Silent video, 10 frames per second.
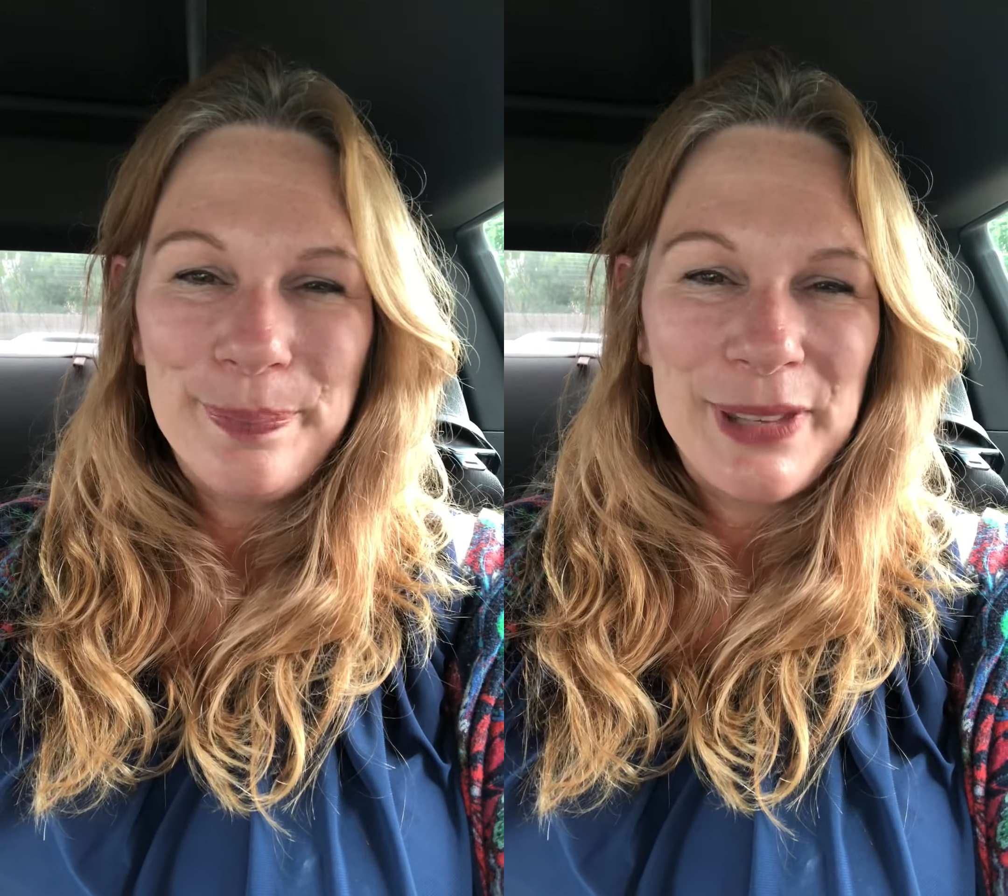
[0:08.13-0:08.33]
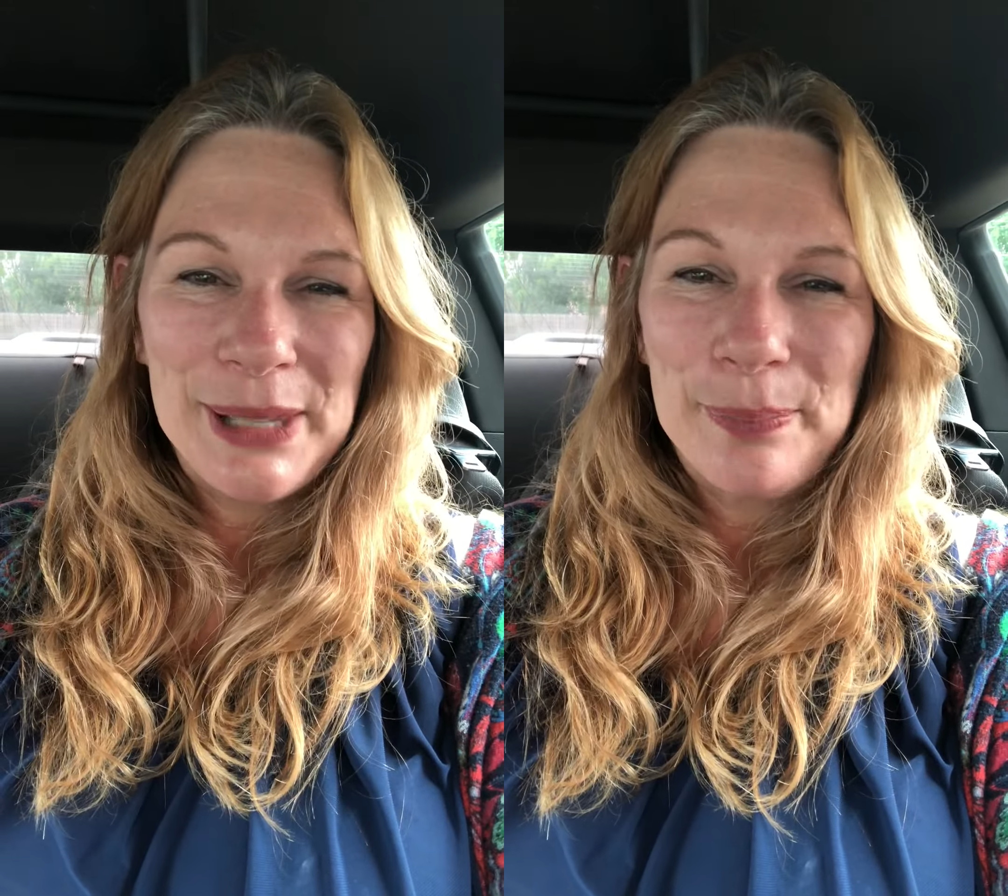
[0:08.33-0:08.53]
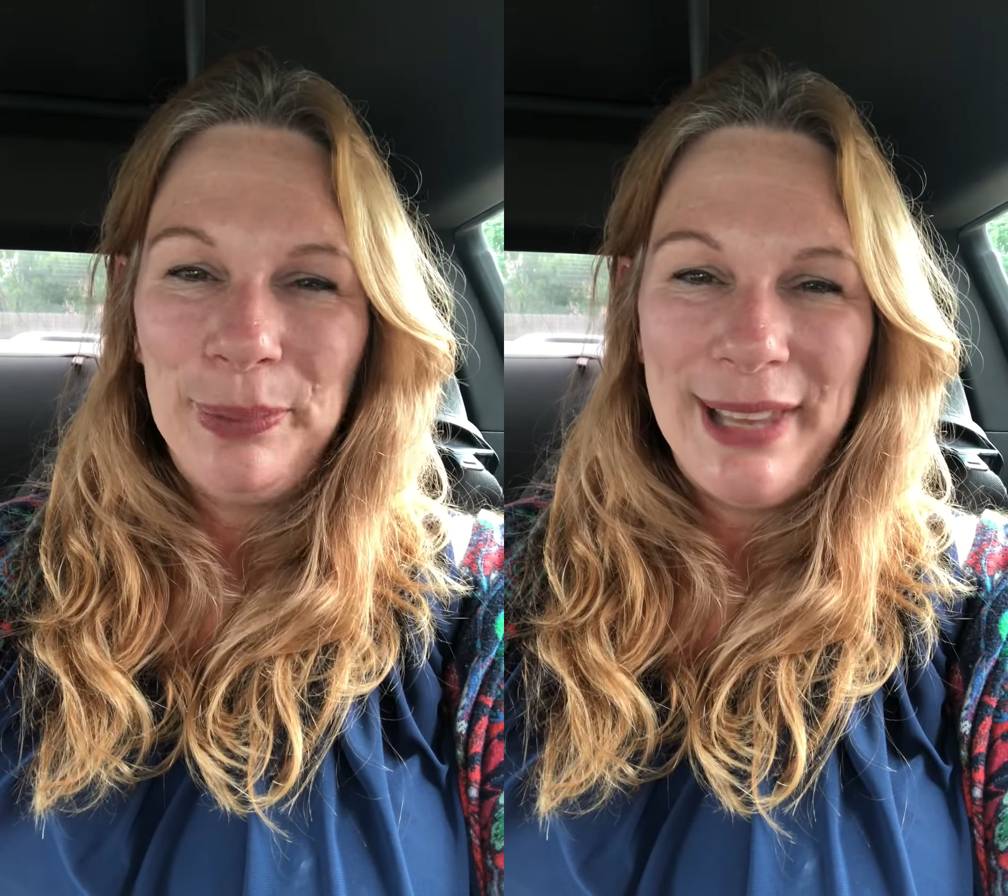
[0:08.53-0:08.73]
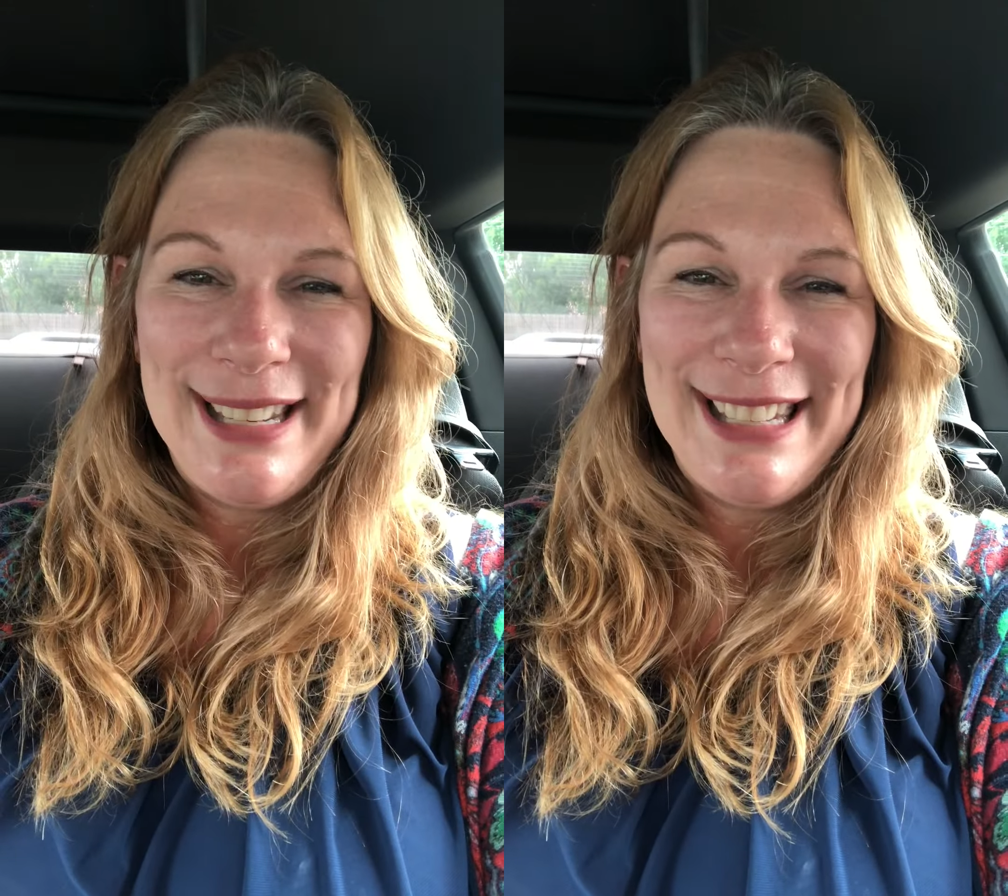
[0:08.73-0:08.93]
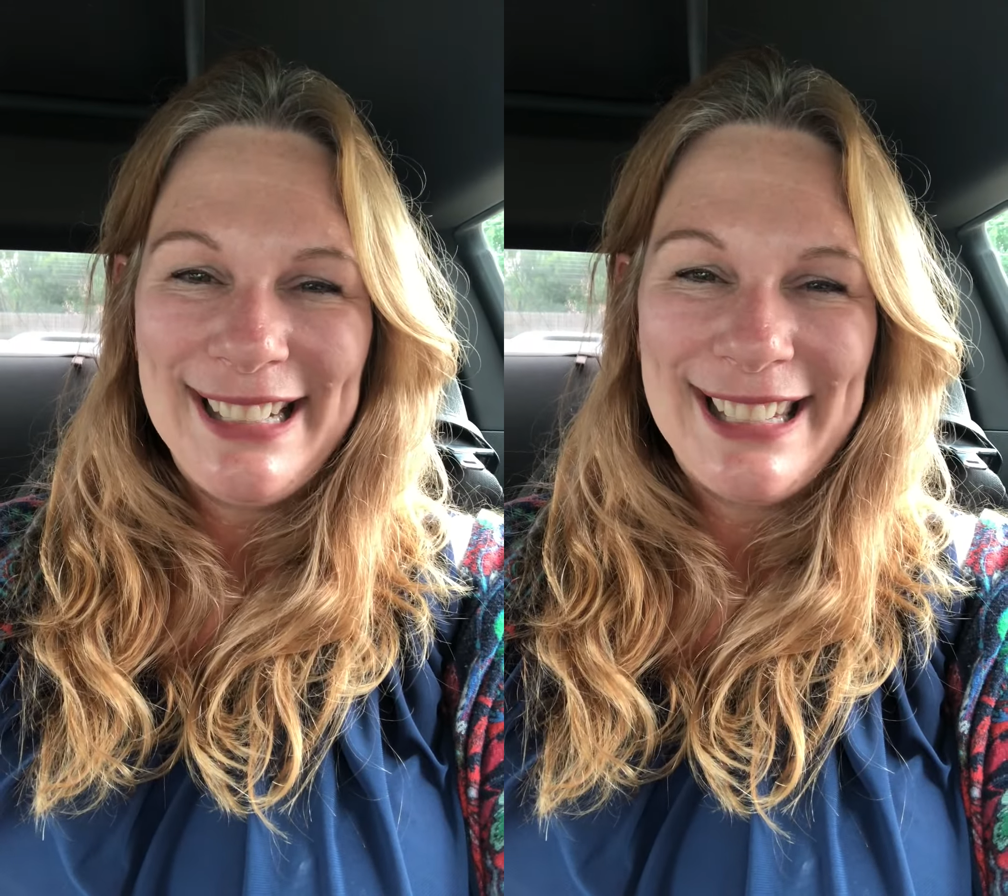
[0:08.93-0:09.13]
just
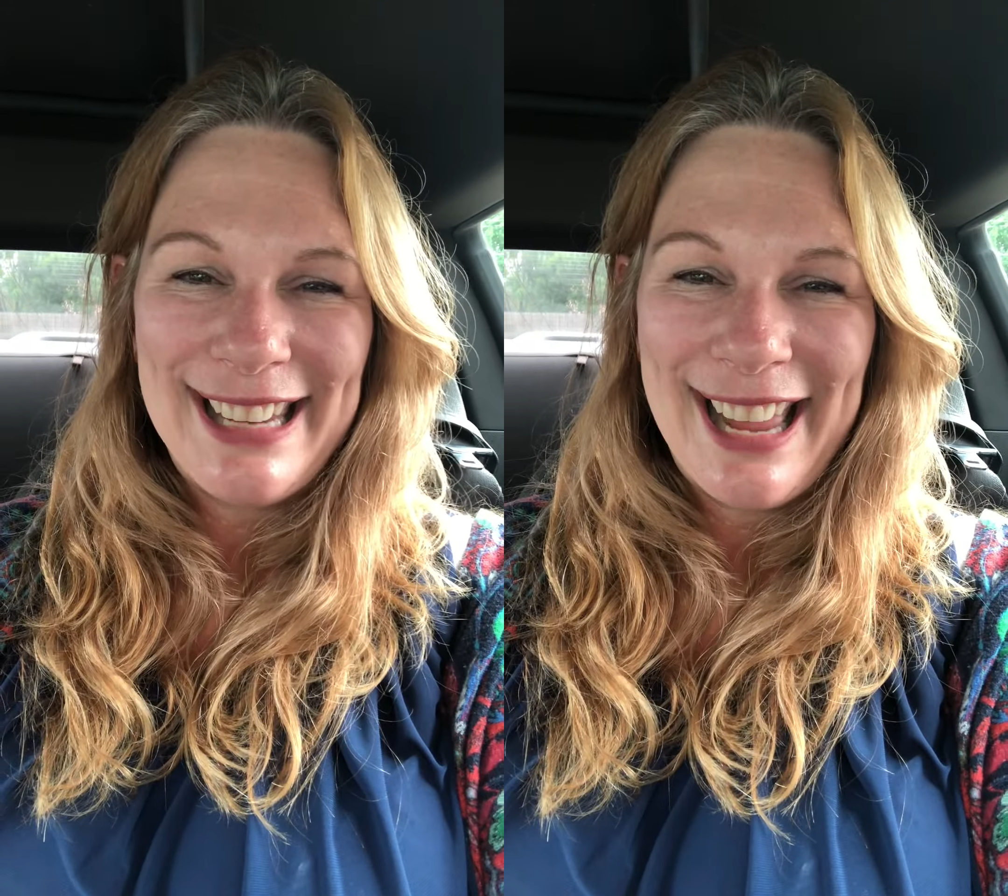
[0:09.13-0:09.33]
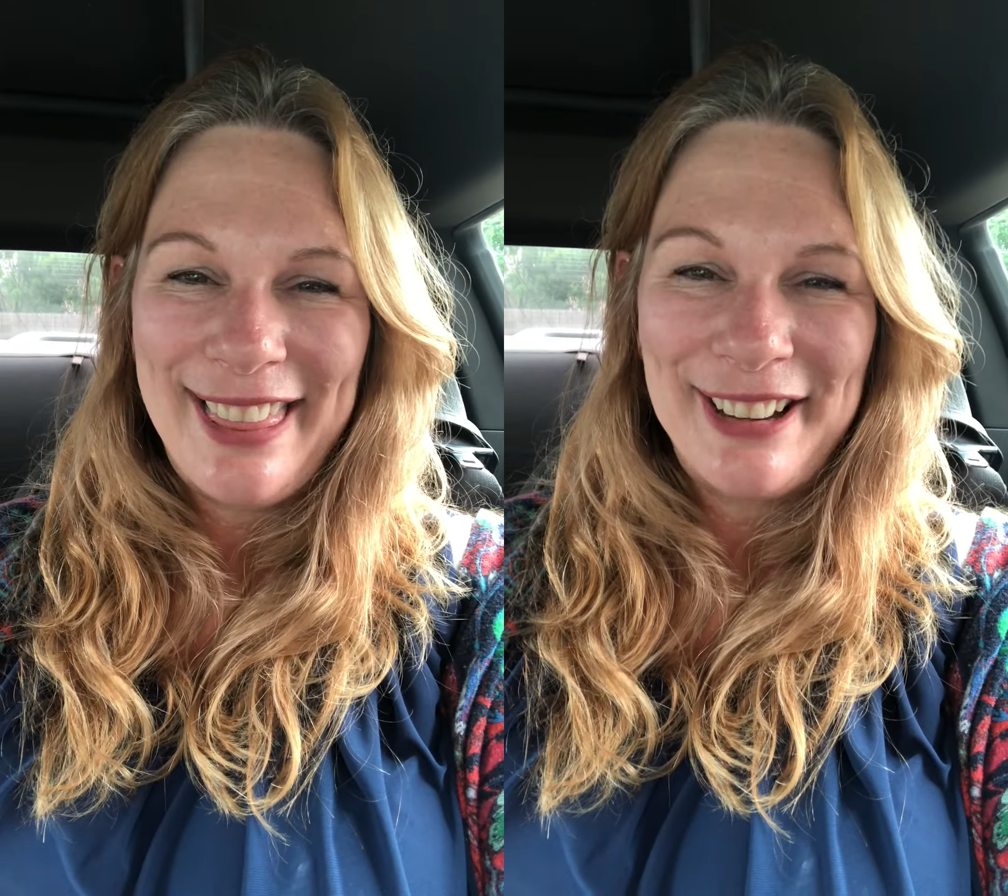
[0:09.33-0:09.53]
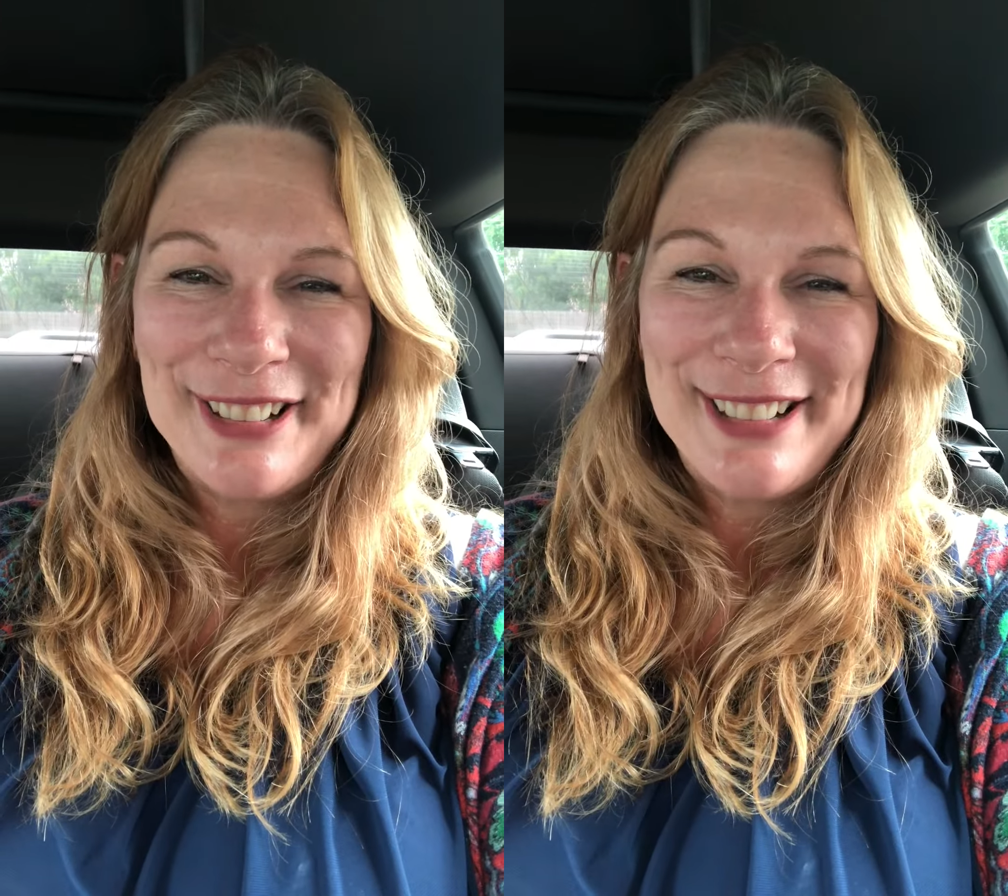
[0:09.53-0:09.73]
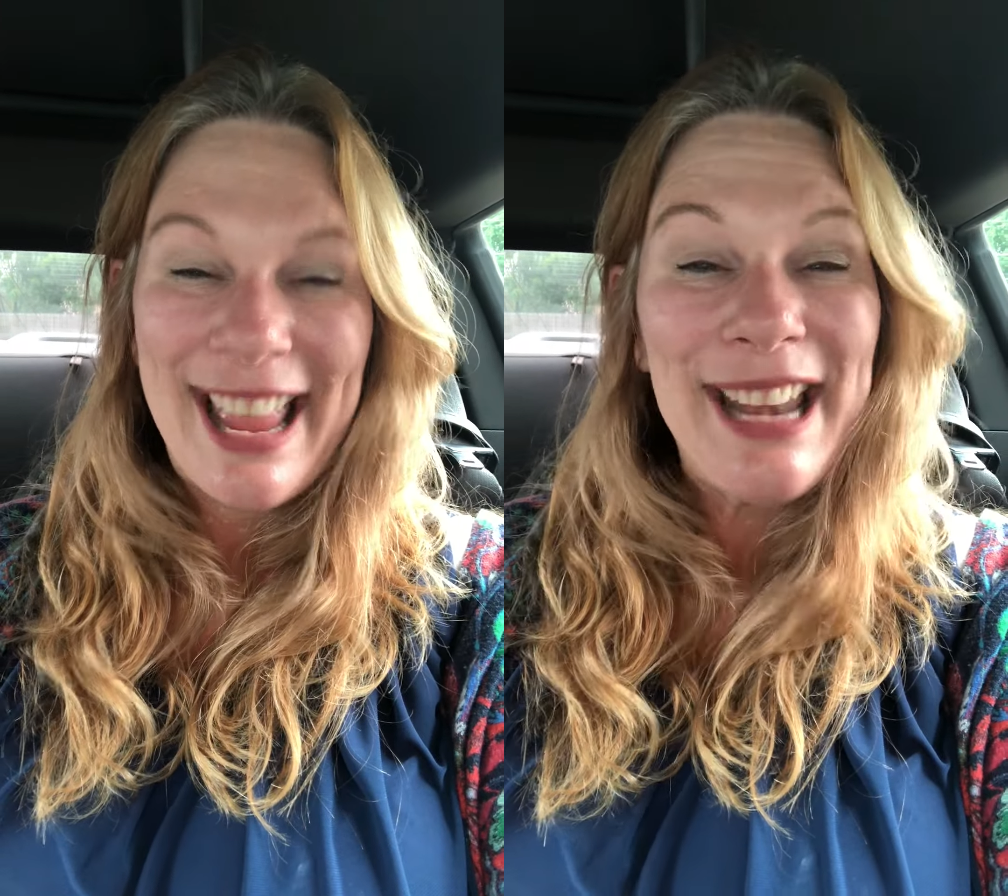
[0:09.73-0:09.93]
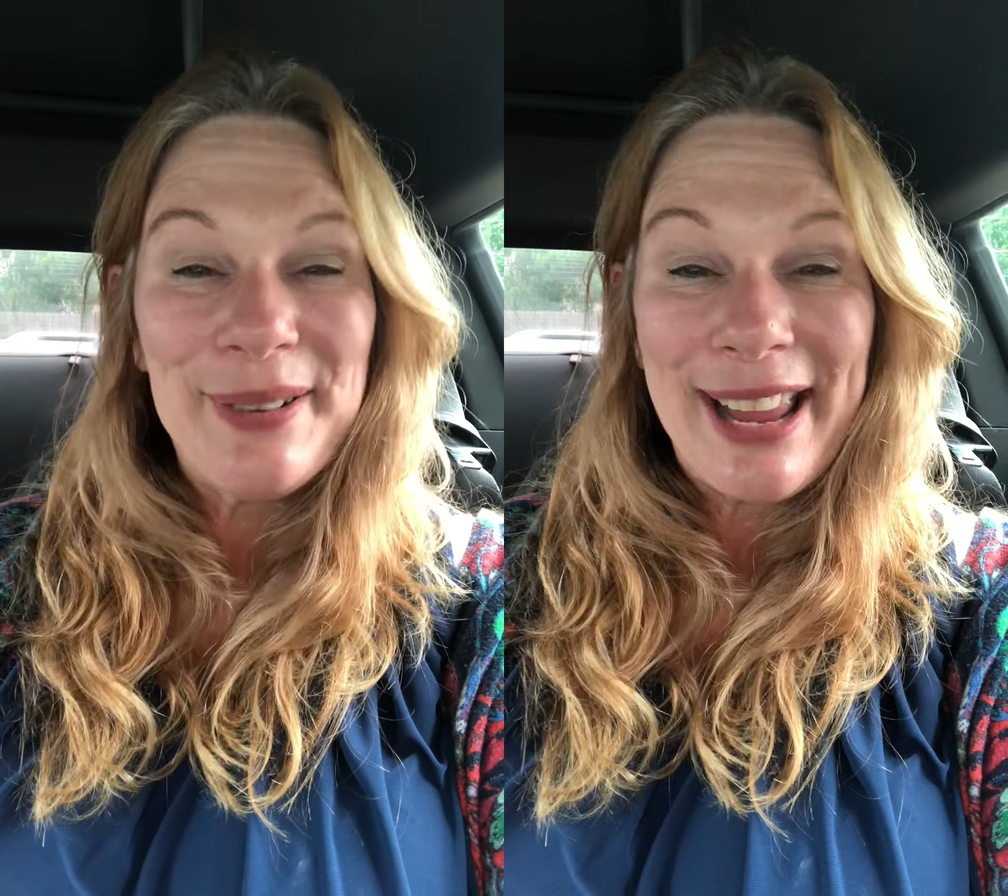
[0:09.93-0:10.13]
blending together.
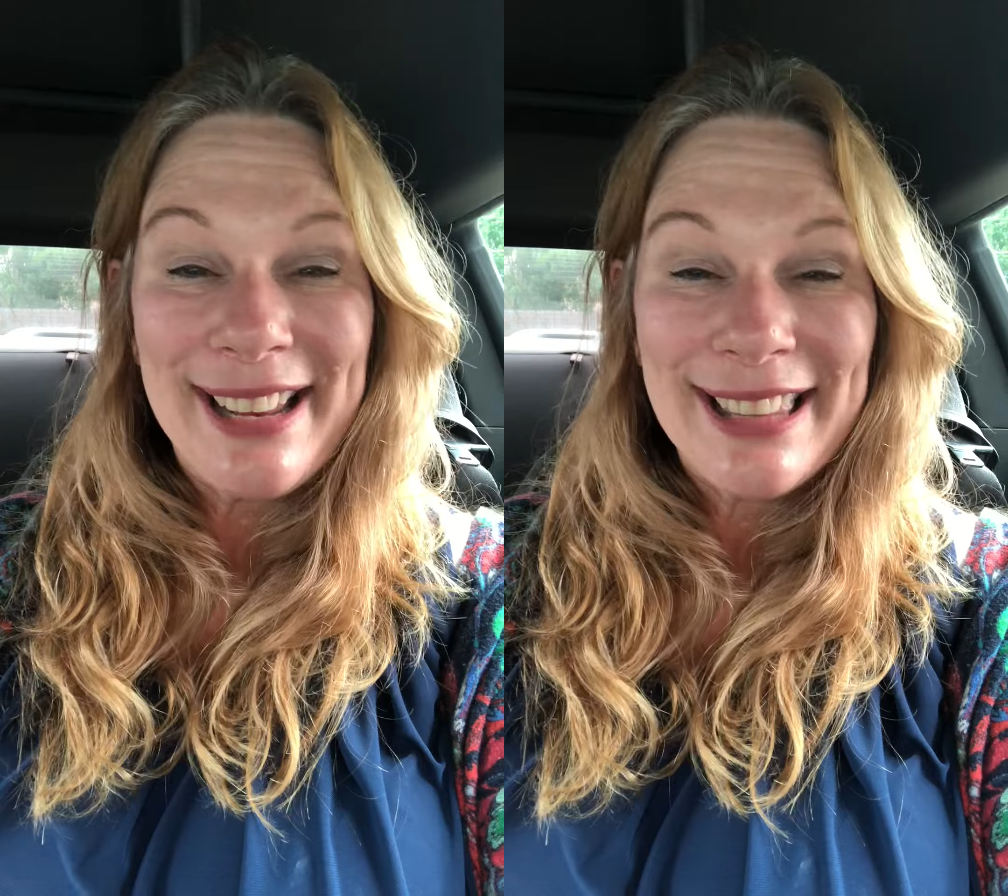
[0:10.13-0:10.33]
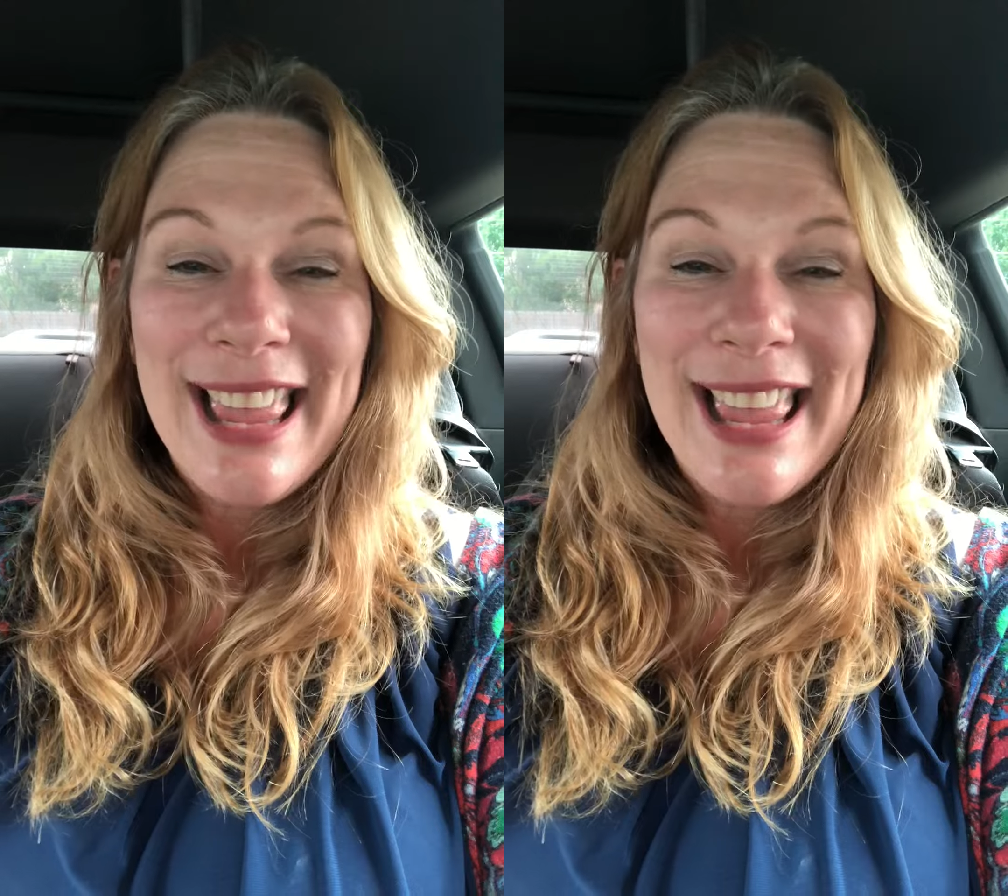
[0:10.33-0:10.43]
Anyway,